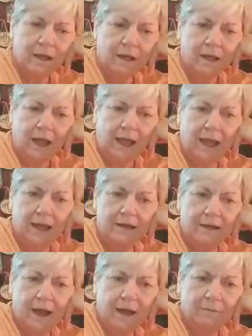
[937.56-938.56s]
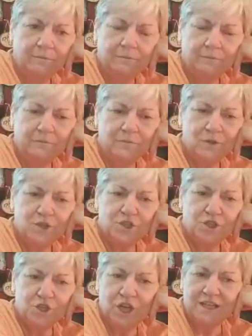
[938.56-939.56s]
And
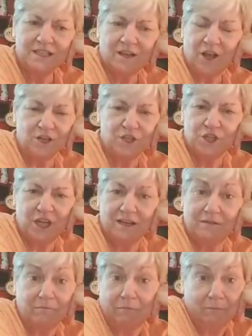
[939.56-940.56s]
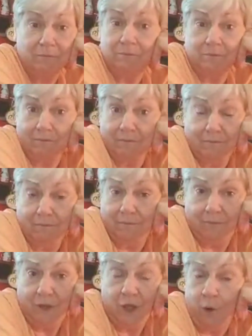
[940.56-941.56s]
because she,
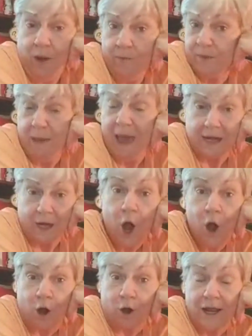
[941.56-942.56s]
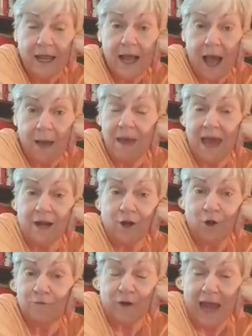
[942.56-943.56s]
he was mad at her. He got mad at
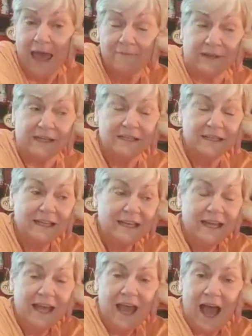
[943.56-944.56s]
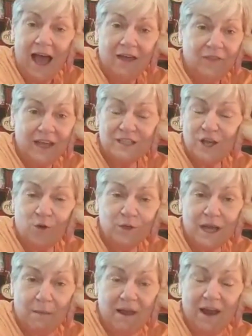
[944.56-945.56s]
her for laughing. That's the only
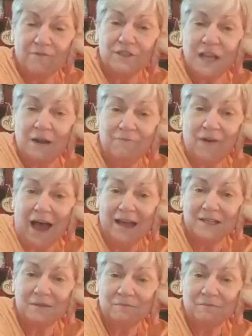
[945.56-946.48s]
time I ever seen him fight.